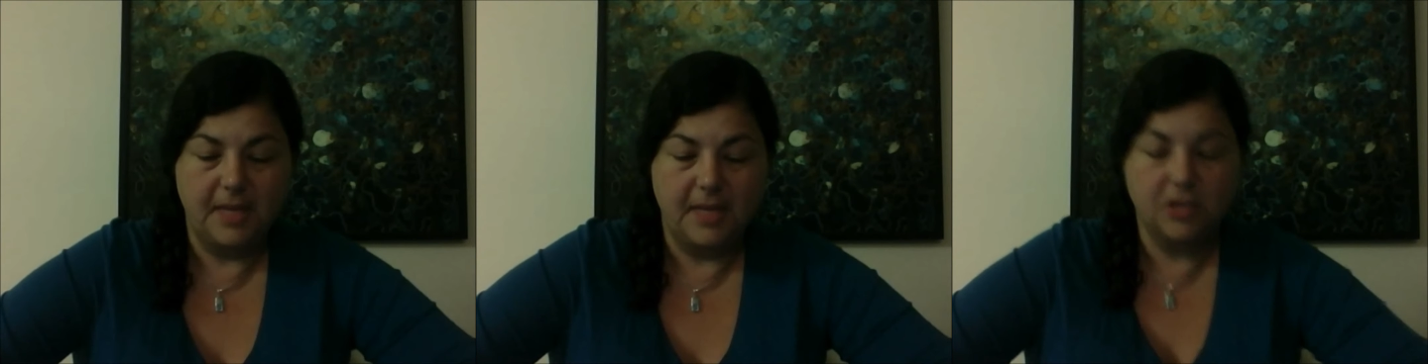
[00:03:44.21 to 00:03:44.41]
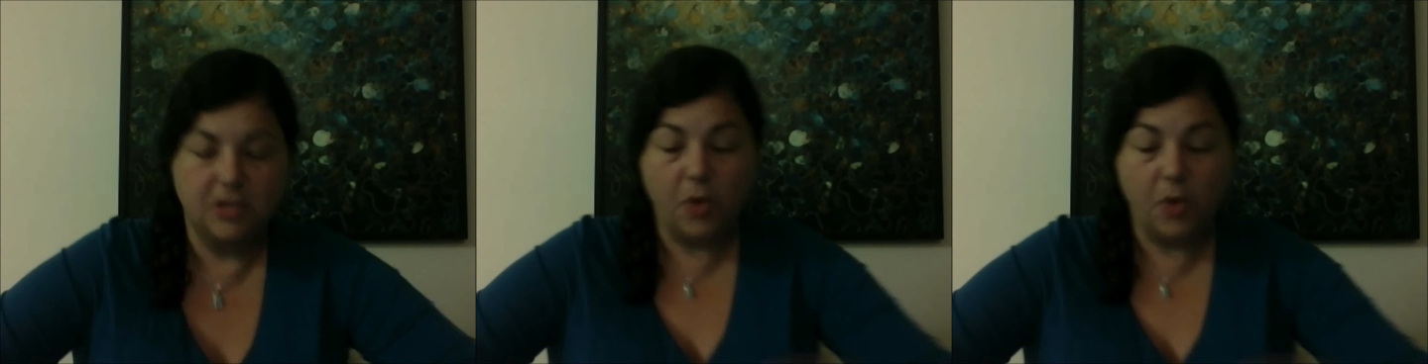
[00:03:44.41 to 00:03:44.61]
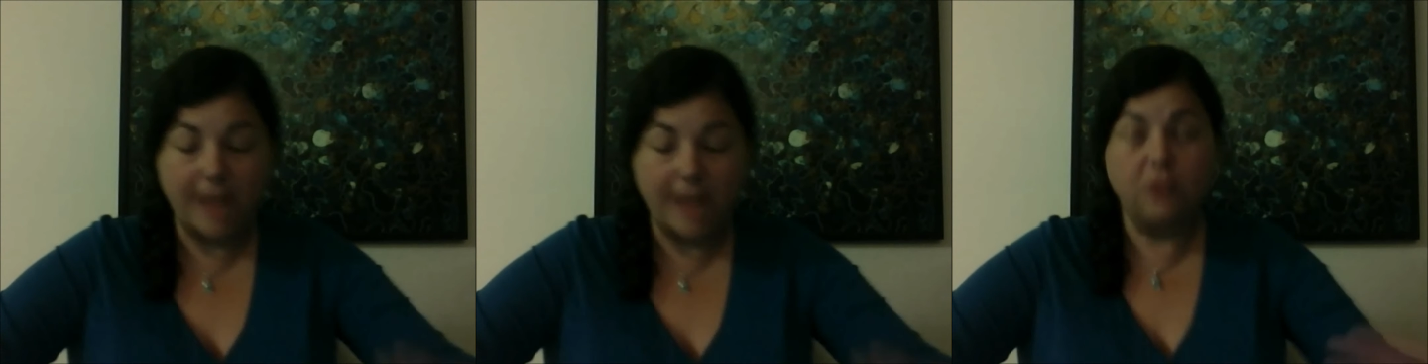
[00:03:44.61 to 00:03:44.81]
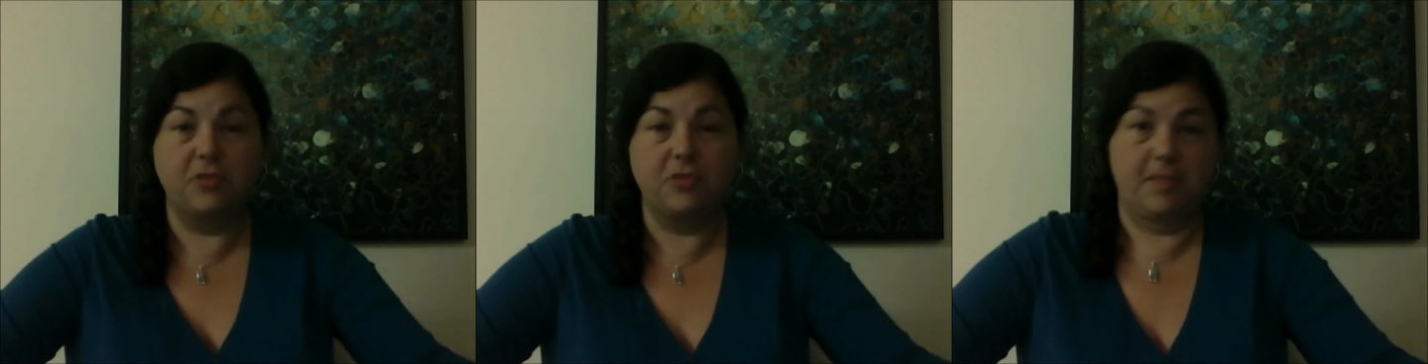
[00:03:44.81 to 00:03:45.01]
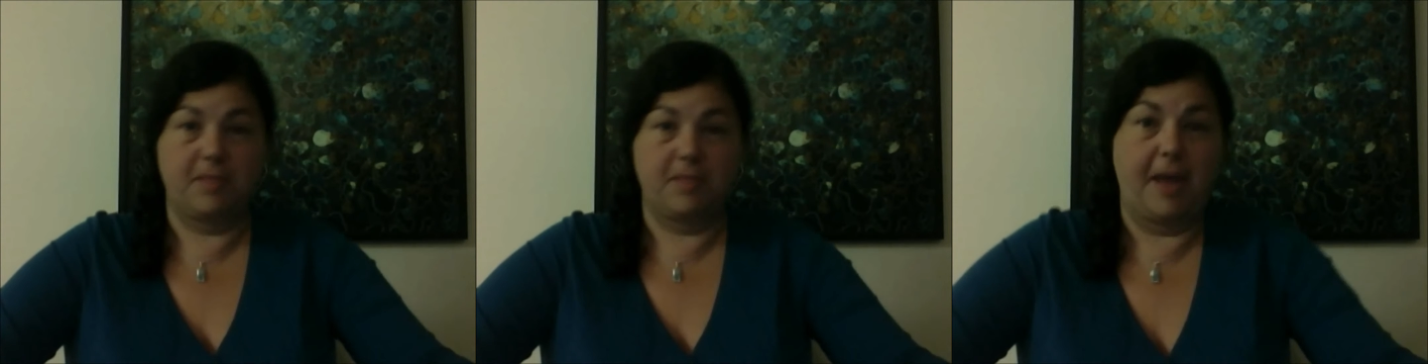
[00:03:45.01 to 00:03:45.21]
So I
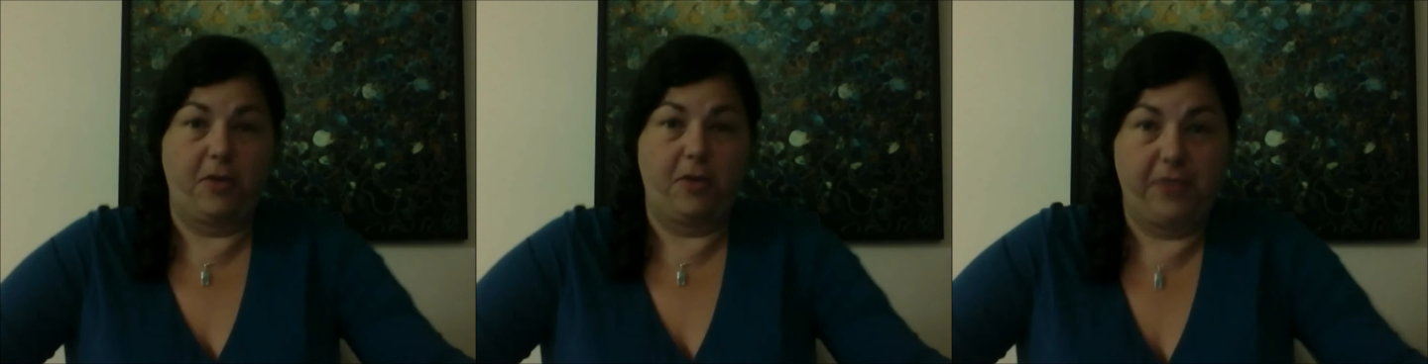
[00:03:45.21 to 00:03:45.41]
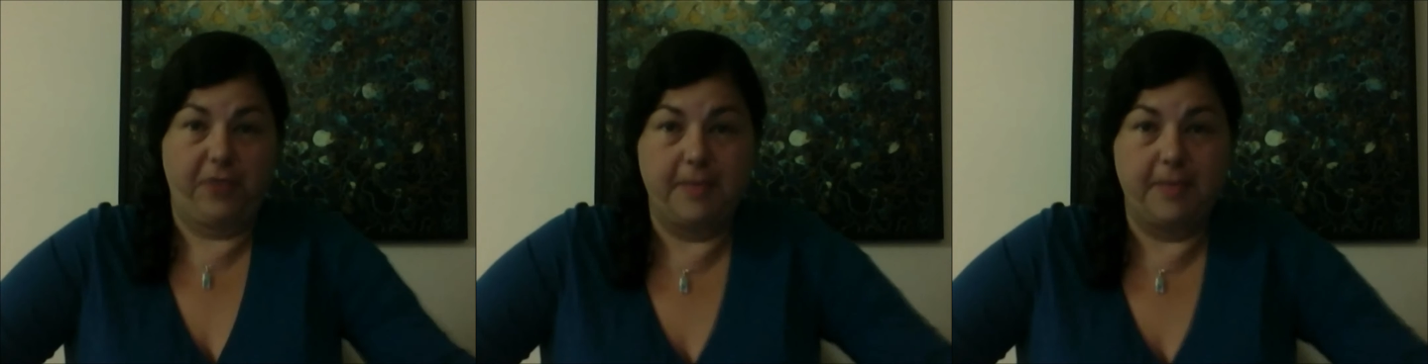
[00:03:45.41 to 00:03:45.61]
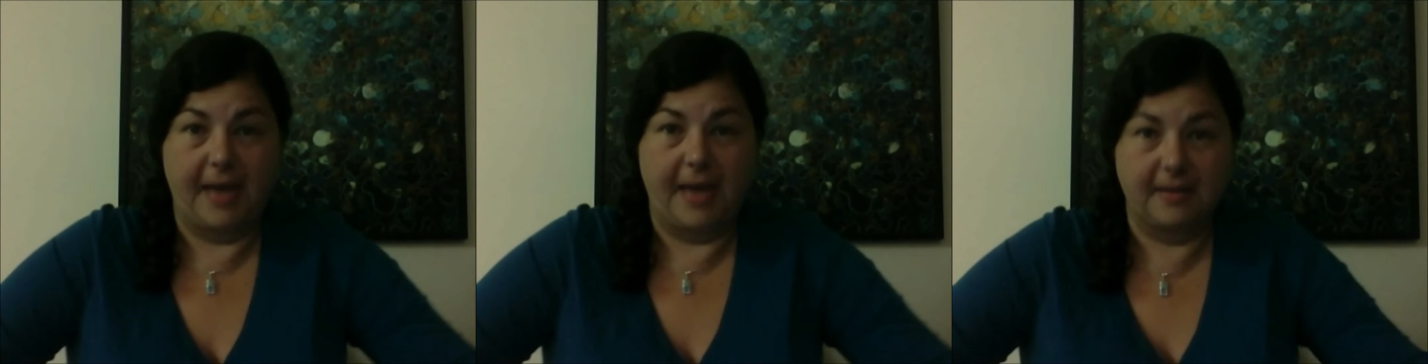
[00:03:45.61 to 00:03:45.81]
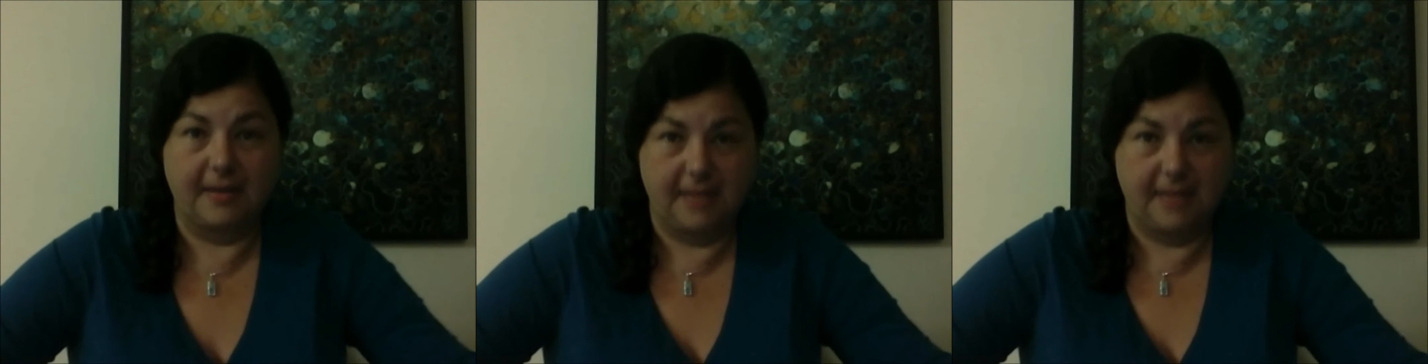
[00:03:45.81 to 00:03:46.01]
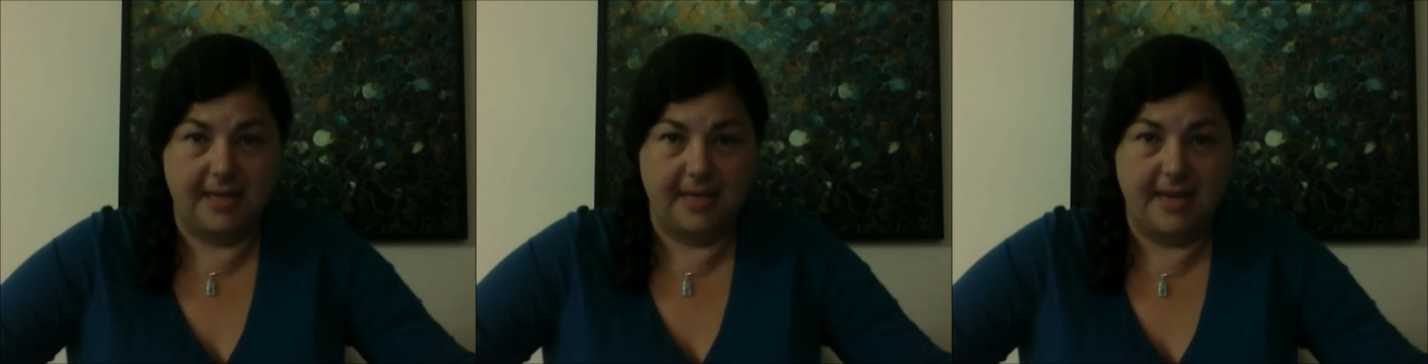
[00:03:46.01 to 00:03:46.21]
used the biofeedback
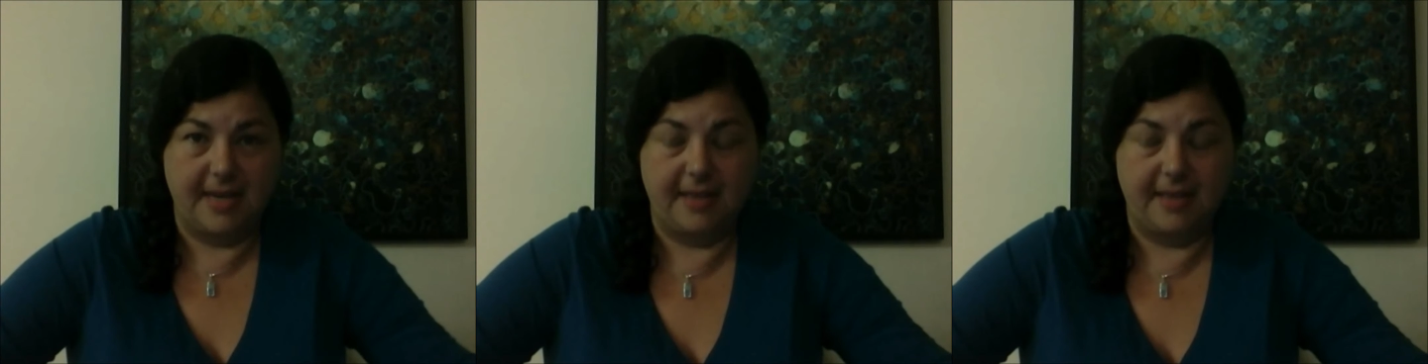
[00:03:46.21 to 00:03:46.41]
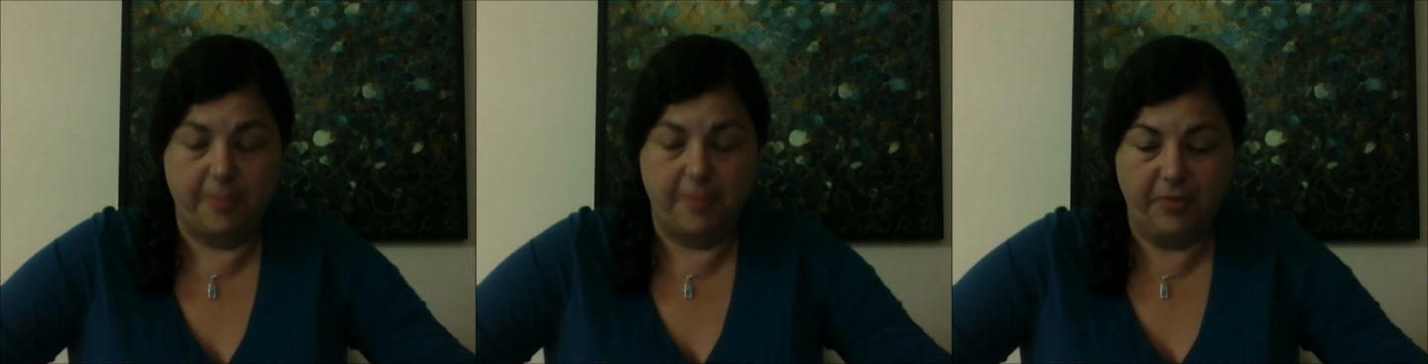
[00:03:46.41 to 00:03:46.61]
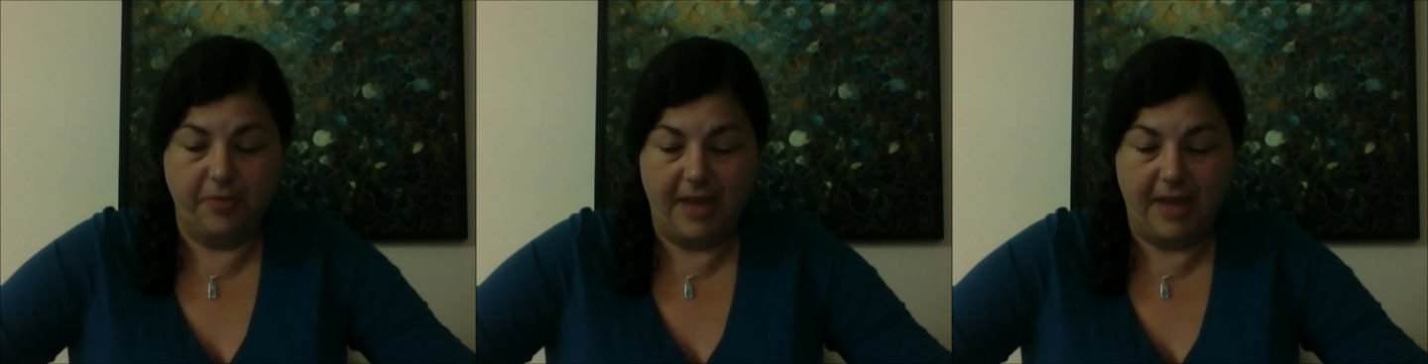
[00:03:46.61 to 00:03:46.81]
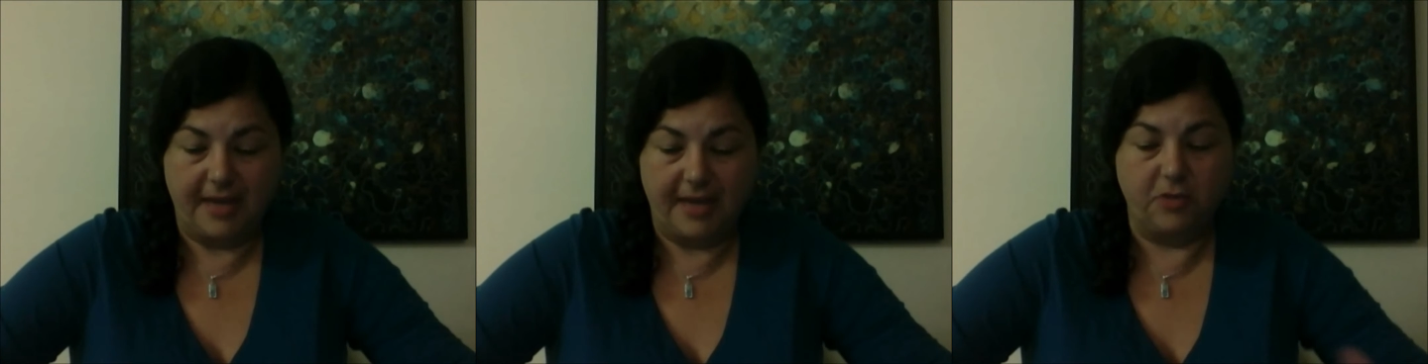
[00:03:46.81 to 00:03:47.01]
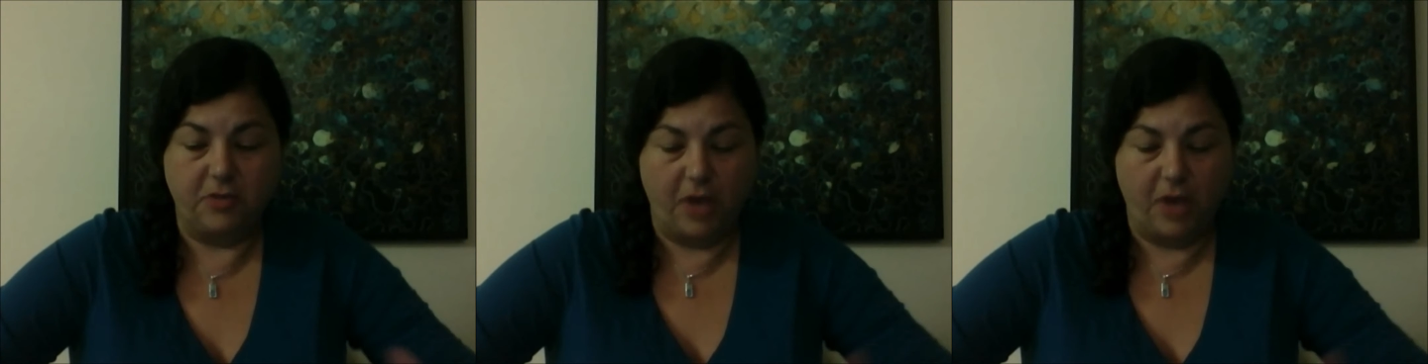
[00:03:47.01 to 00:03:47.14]
technique they provided,